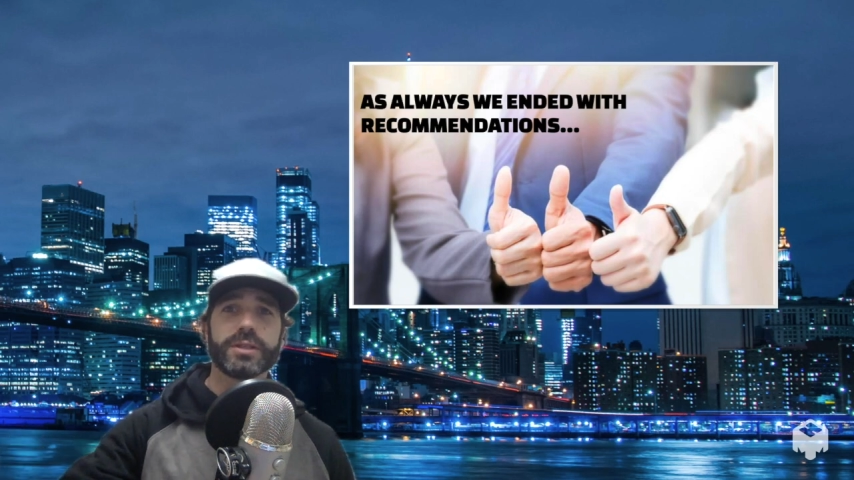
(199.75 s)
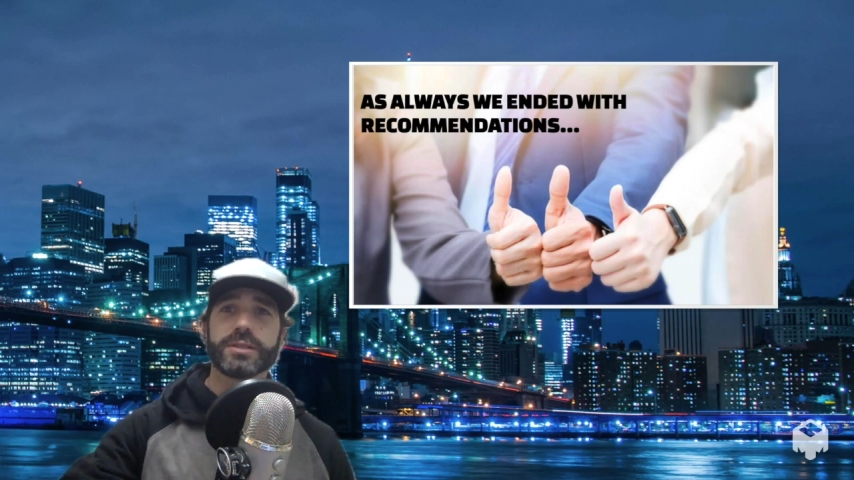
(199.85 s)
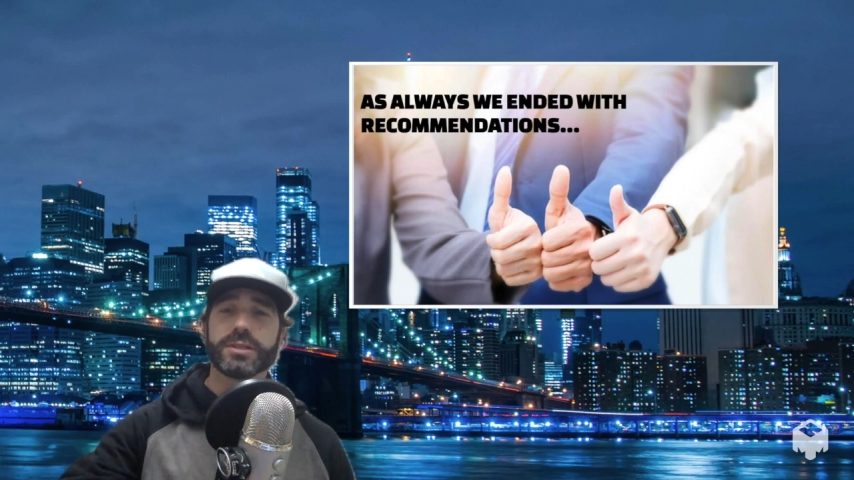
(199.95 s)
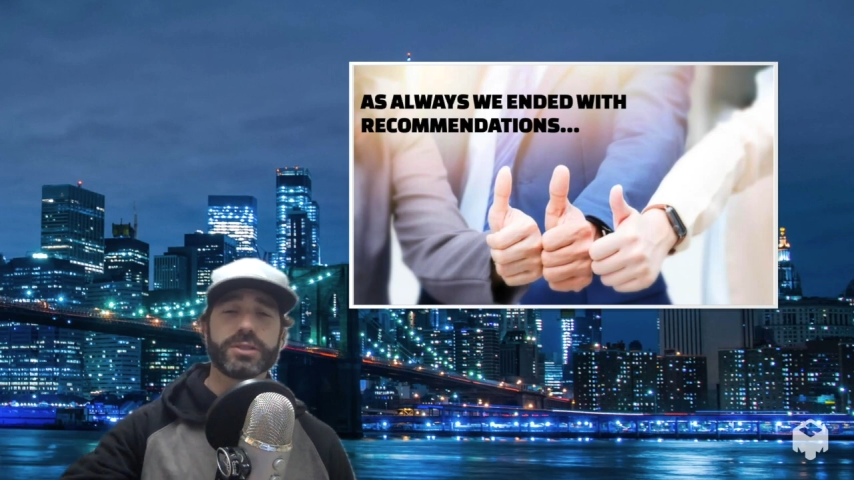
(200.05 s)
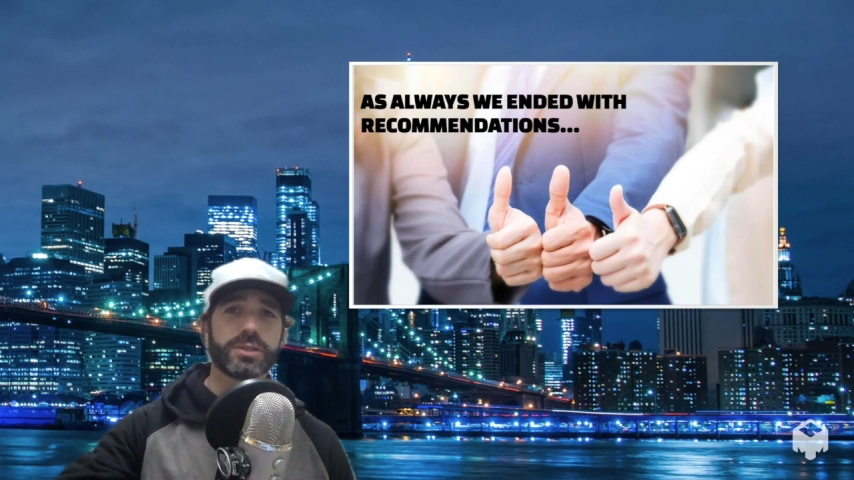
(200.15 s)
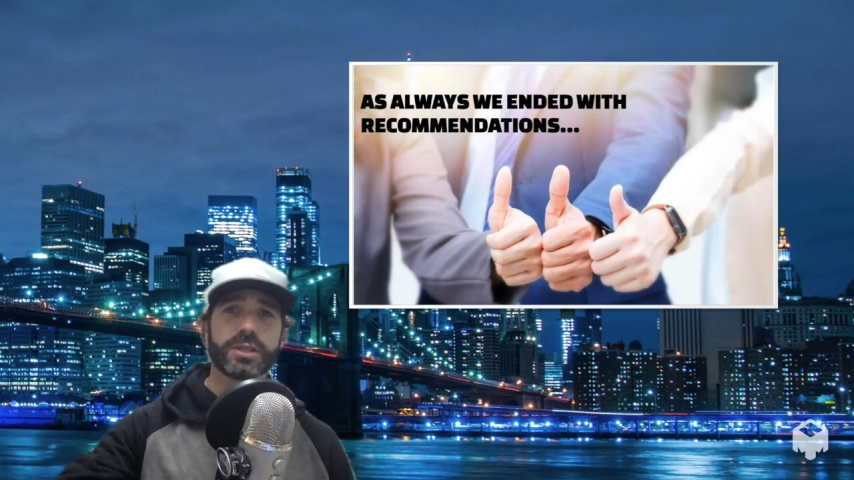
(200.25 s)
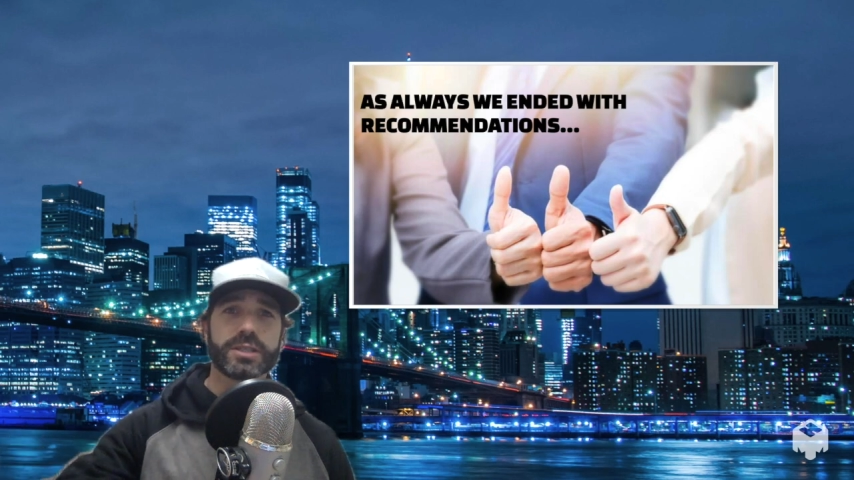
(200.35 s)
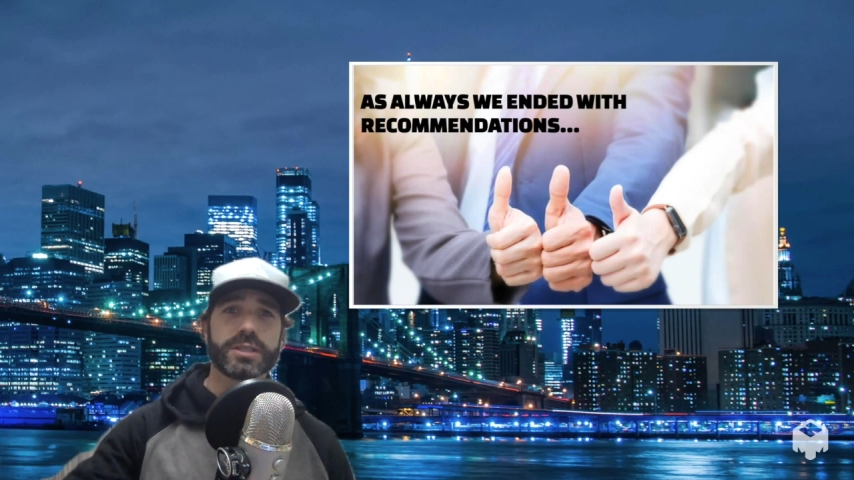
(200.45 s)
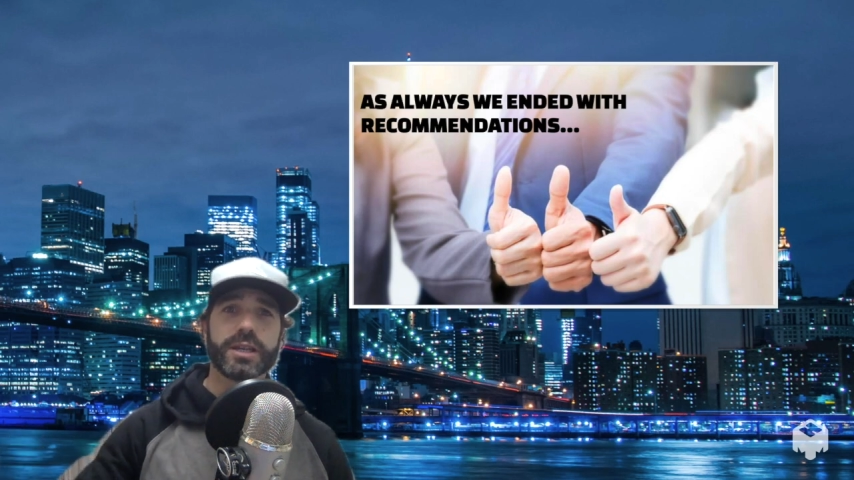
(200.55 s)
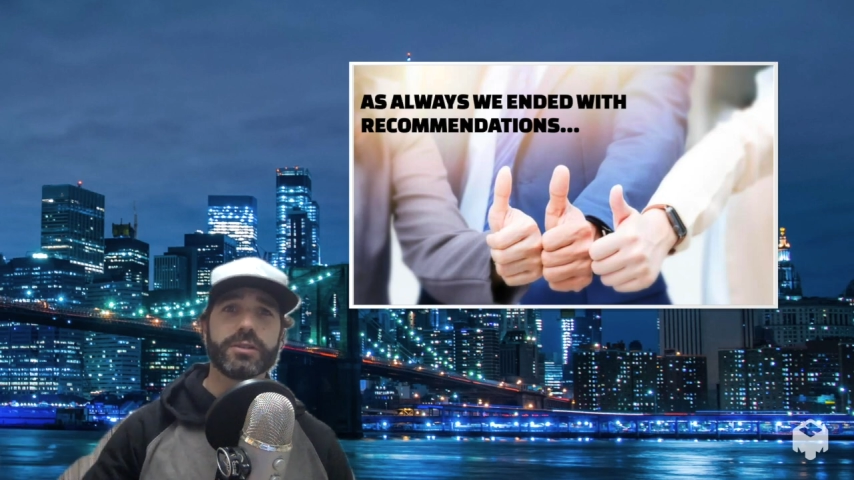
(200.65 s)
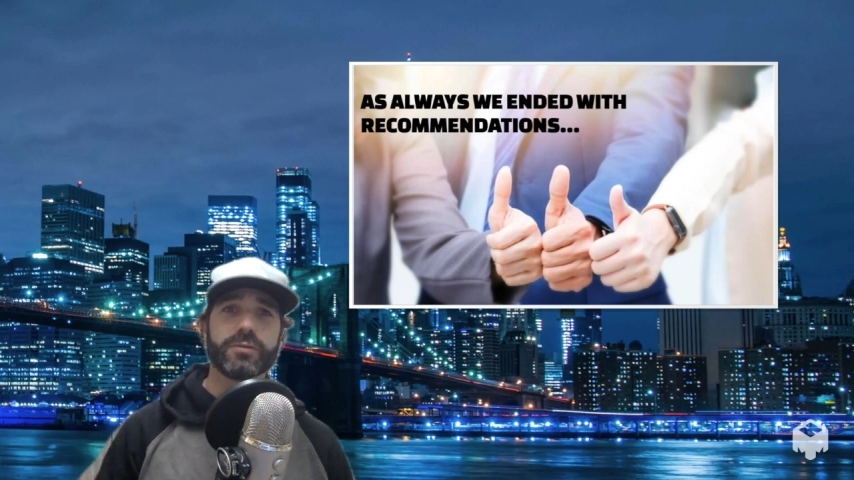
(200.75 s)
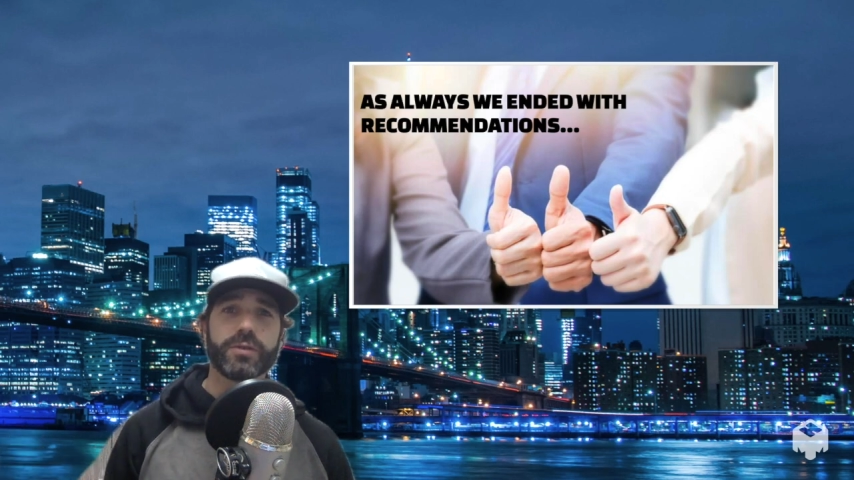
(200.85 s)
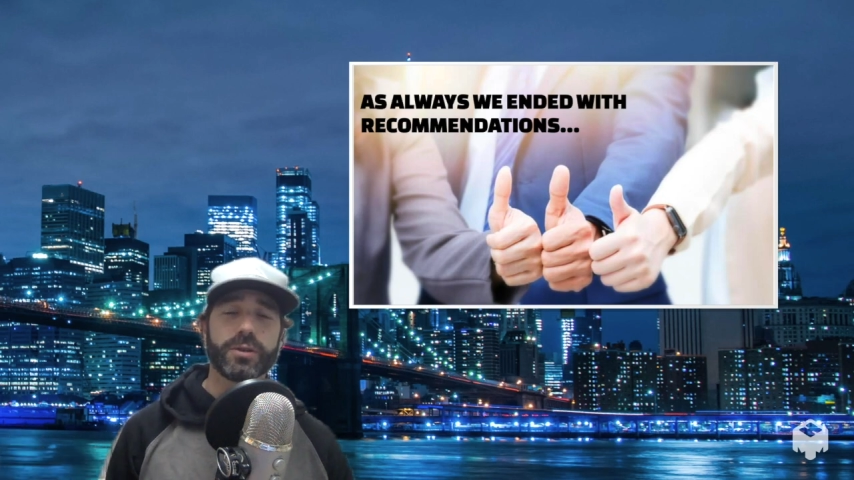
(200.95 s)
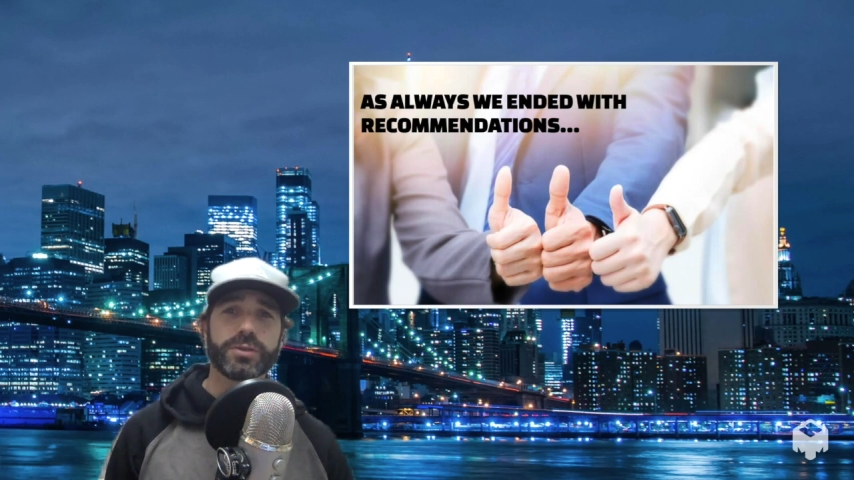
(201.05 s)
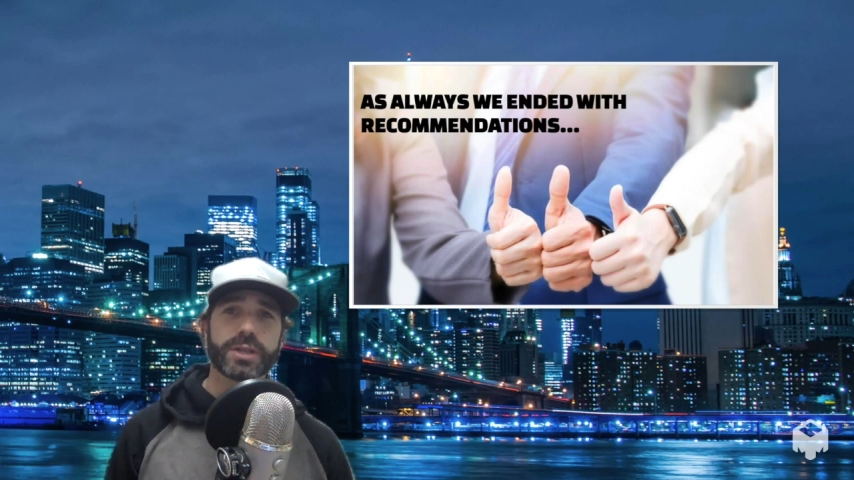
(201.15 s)
This is just a standard
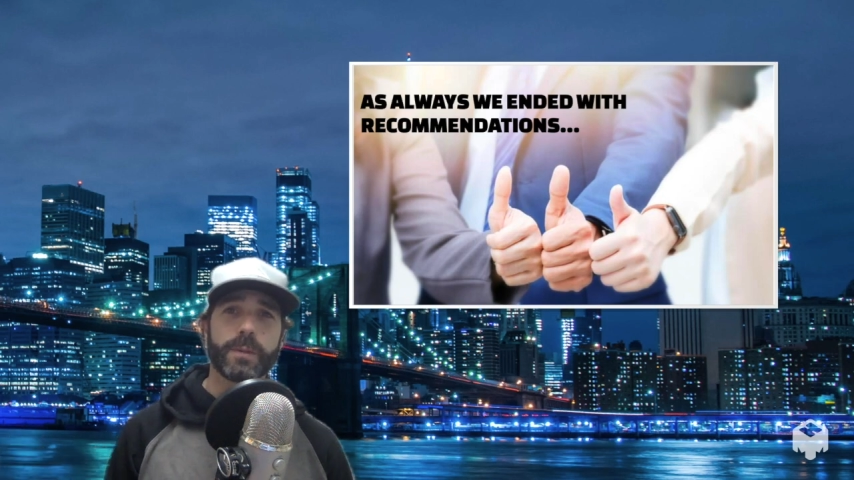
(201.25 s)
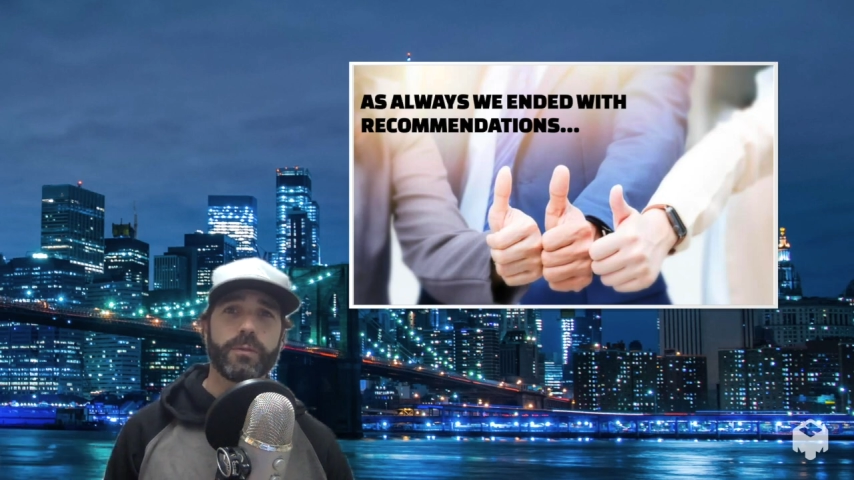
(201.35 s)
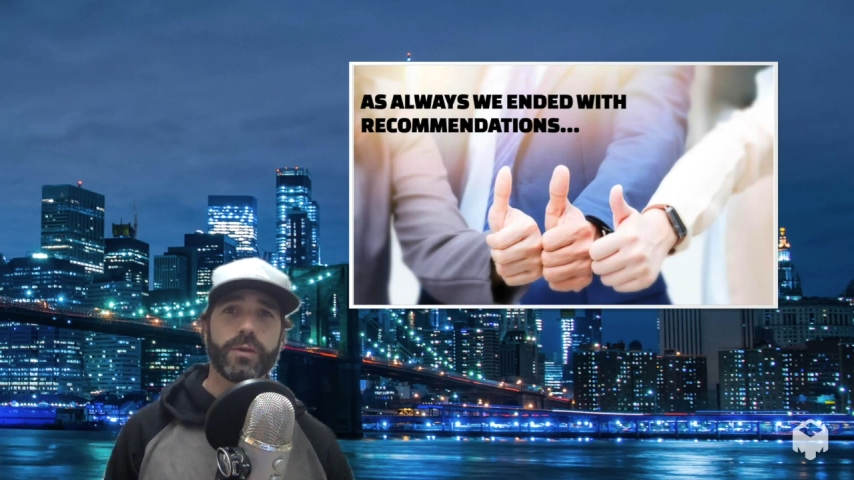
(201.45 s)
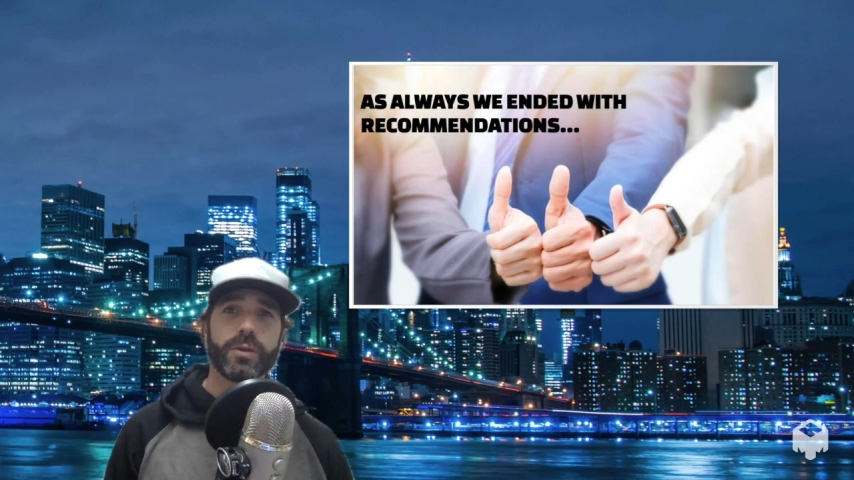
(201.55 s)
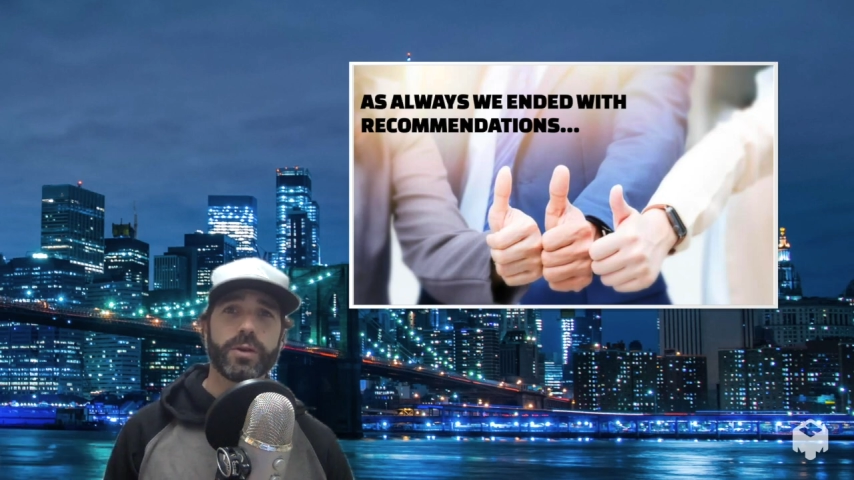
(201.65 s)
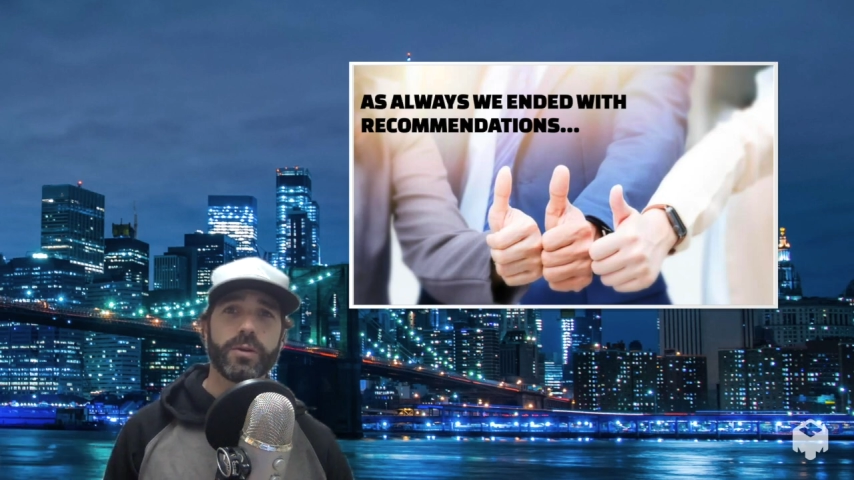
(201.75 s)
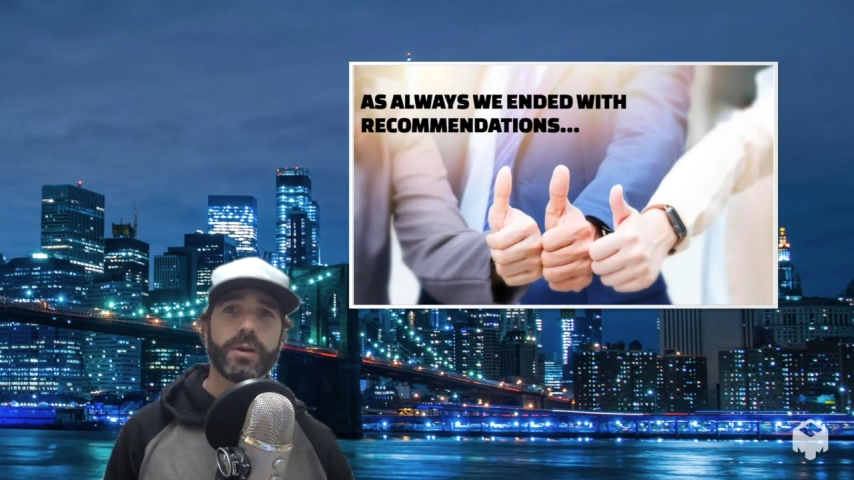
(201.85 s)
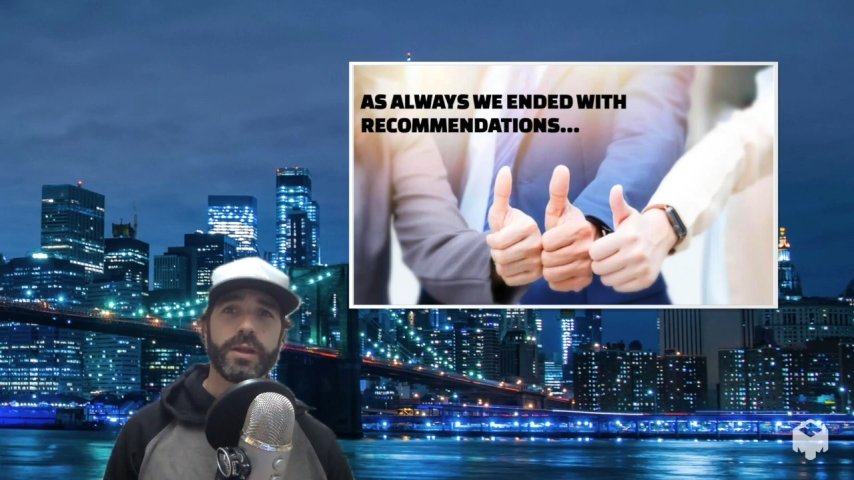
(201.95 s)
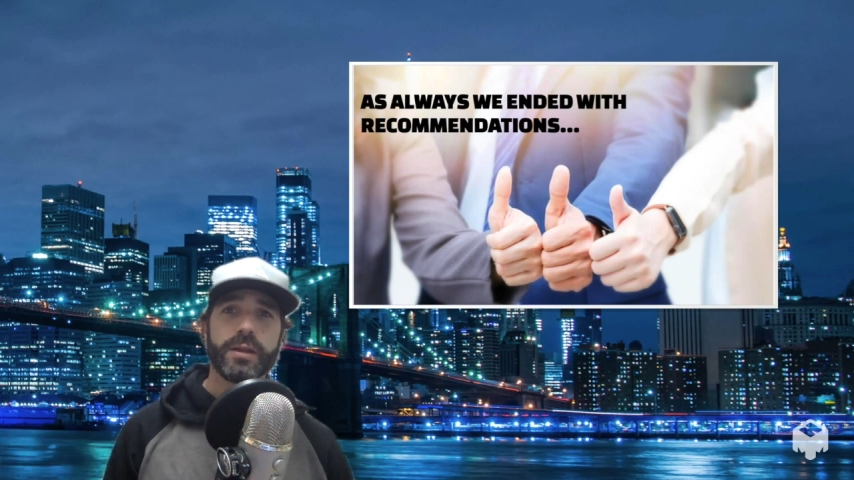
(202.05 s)
Photoshop photo